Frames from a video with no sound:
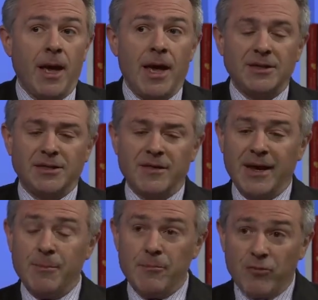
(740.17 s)
And so they
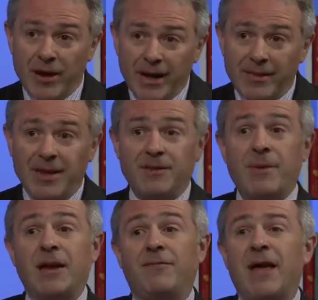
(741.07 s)
can bring these
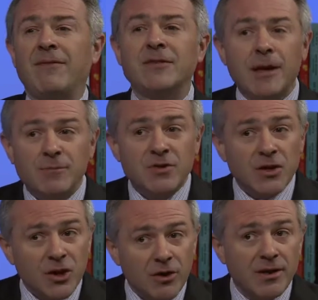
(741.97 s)
benefits, have some
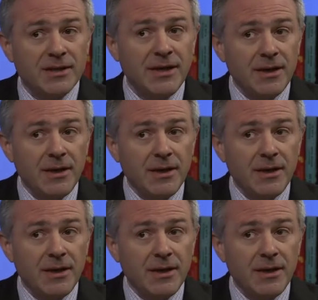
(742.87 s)
security